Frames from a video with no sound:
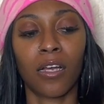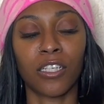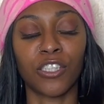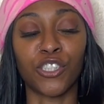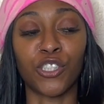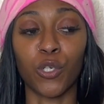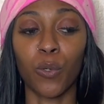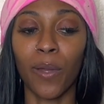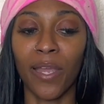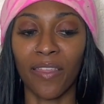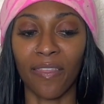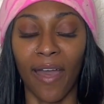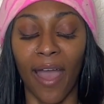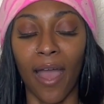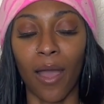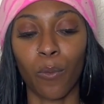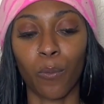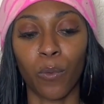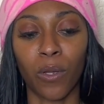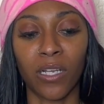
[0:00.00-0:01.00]
doing
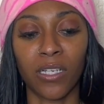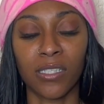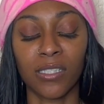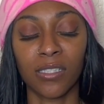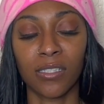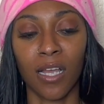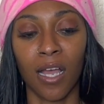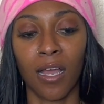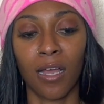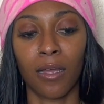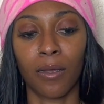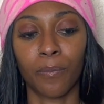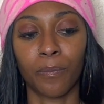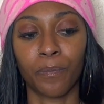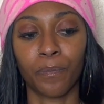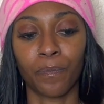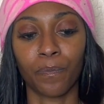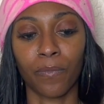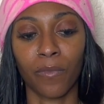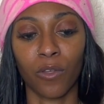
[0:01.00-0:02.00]
that was
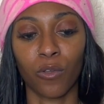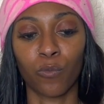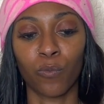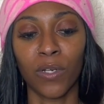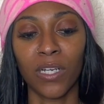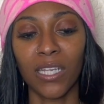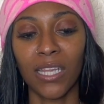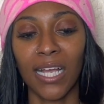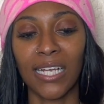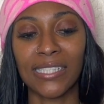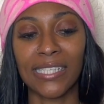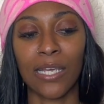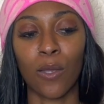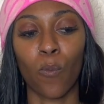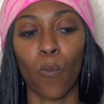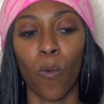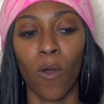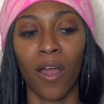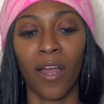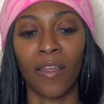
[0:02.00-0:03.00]

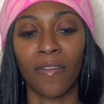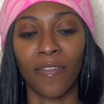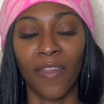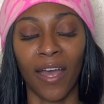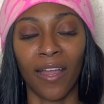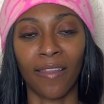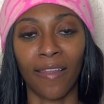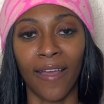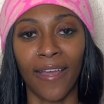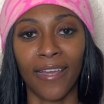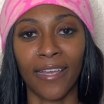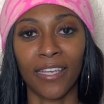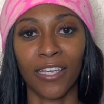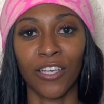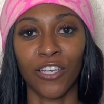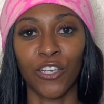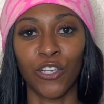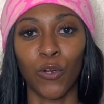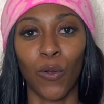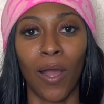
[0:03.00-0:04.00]
realizing, one, that
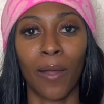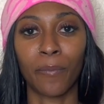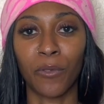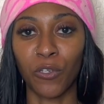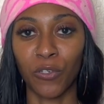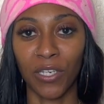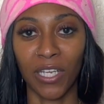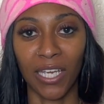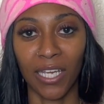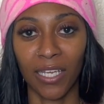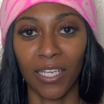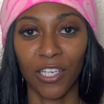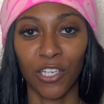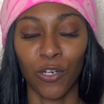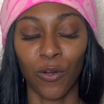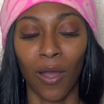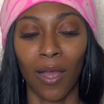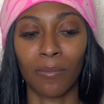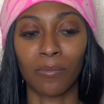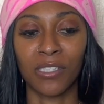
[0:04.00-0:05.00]
I'm unique,
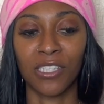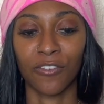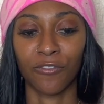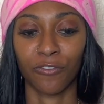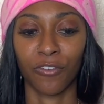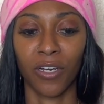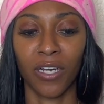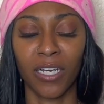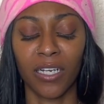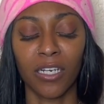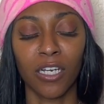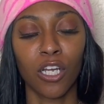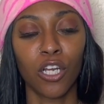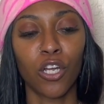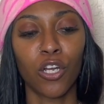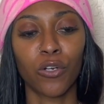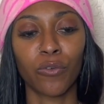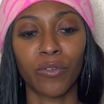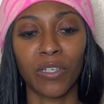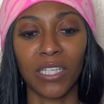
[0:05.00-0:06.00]
I'm different,
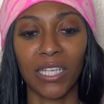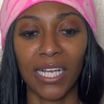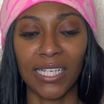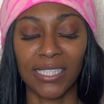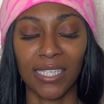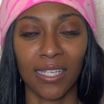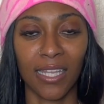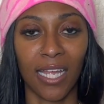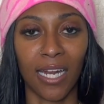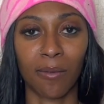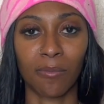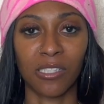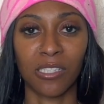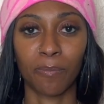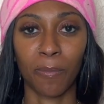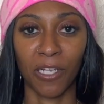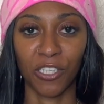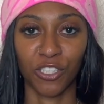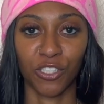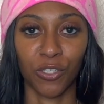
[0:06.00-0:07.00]
realizing that I'm
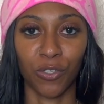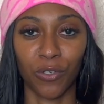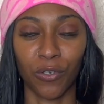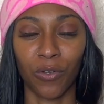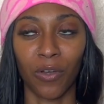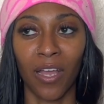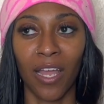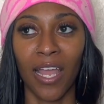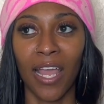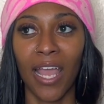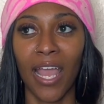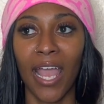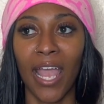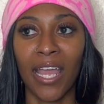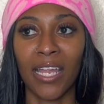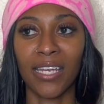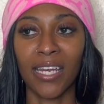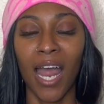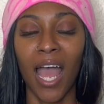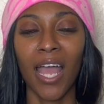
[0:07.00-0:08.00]
special,
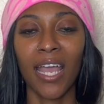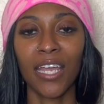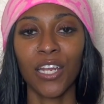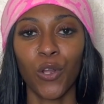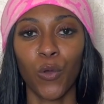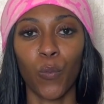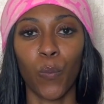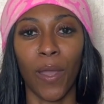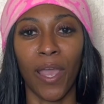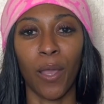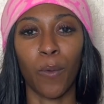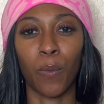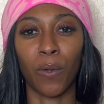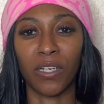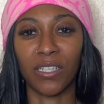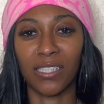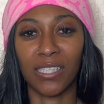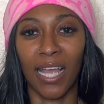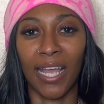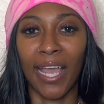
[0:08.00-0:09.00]
and not in a way
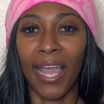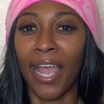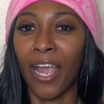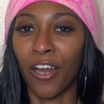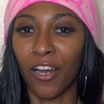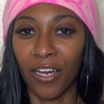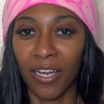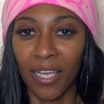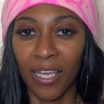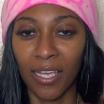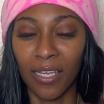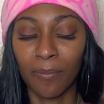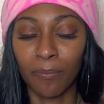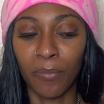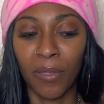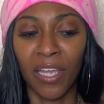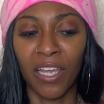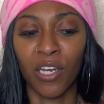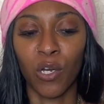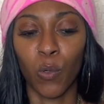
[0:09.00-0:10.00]
where it's like arrogant,
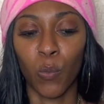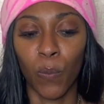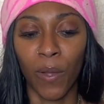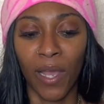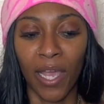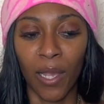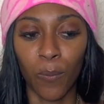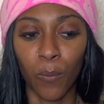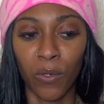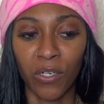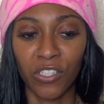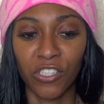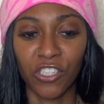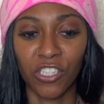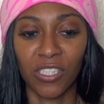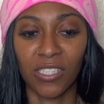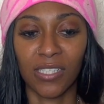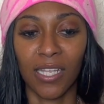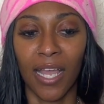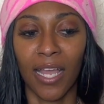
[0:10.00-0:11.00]
but in a way where it's
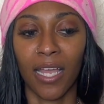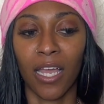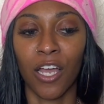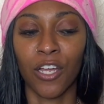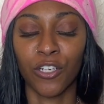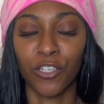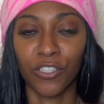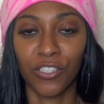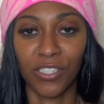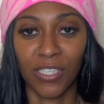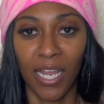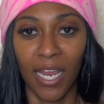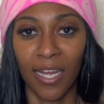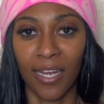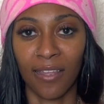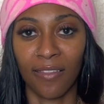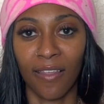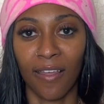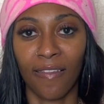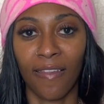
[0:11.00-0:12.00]
just like
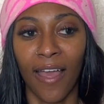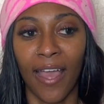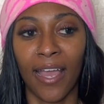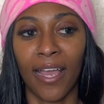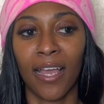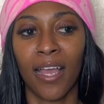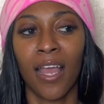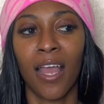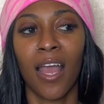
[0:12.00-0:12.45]
understanding that like